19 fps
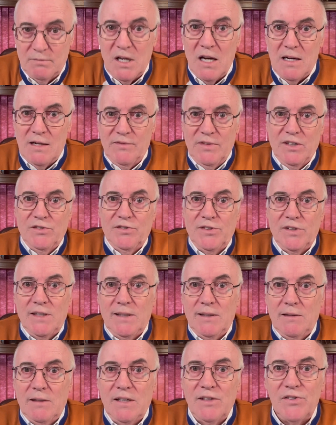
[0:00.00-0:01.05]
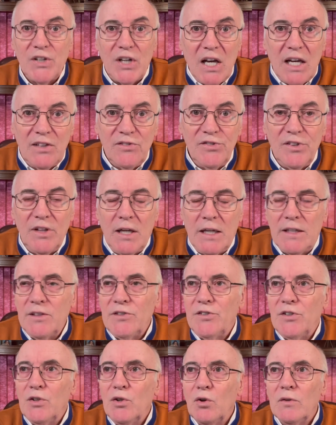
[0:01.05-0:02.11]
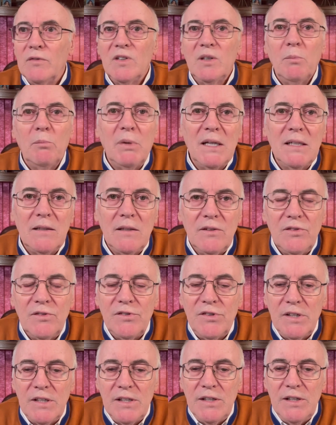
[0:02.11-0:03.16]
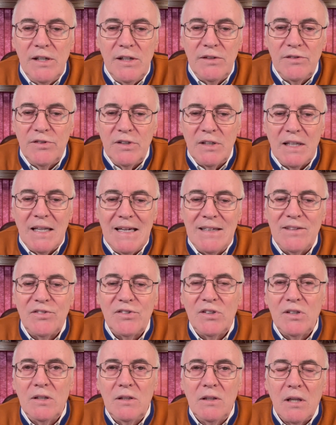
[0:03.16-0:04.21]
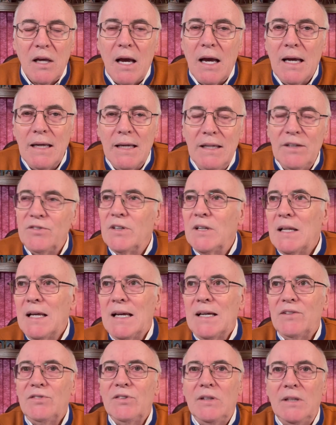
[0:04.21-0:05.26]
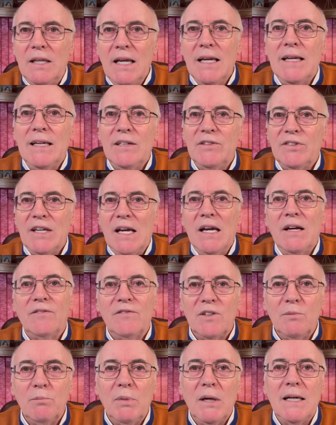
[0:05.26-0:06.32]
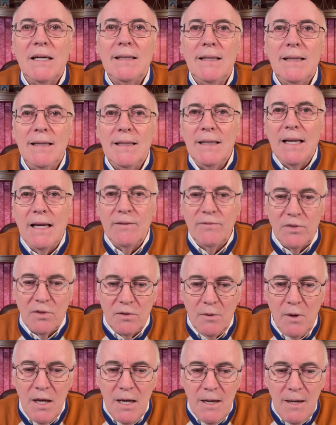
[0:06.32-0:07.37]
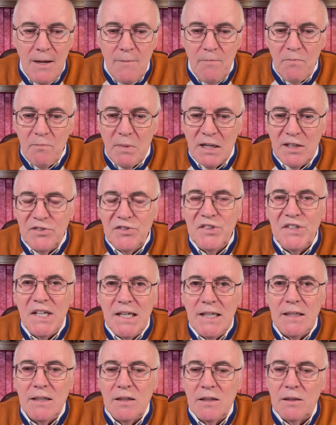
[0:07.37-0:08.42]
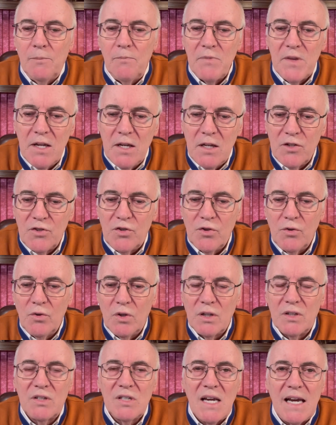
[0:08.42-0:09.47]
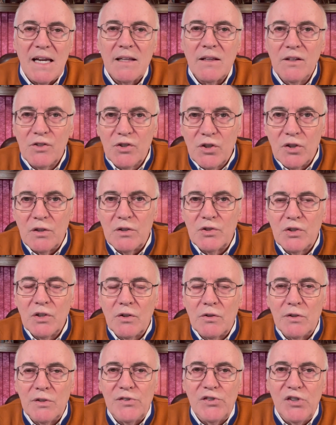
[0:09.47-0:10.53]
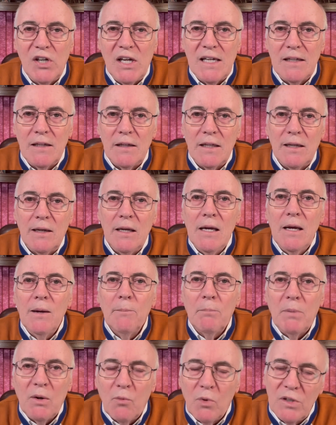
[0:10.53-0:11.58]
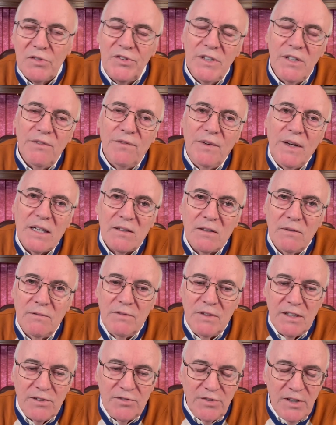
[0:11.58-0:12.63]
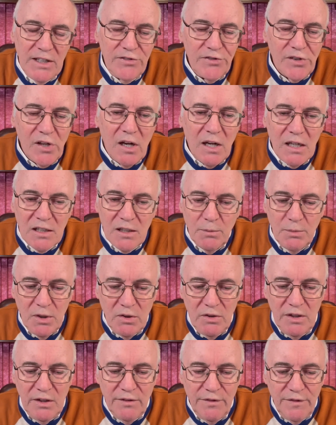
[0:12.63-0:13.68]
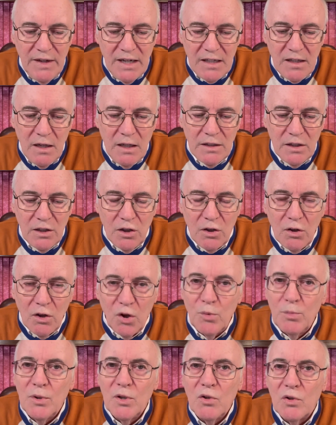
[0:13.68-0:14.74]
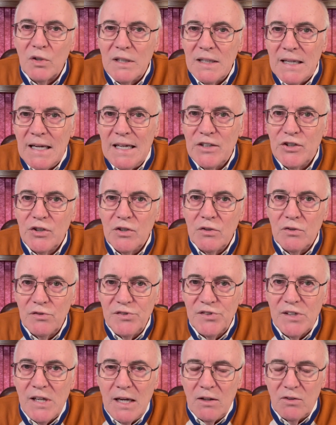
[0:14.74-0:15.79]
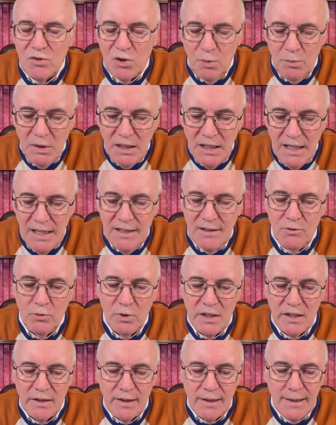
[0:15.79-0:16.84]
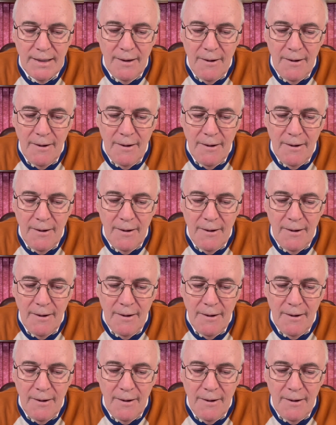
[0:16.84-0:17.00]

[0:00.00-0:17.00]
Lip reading: Obviously, it's an onslaught. It's an overabundance. It's a last day's effort by the devil, by Satan, to attack the church and Christianity. But what's the effect of this? Let's talk about the effect on a global or national scale to begin with.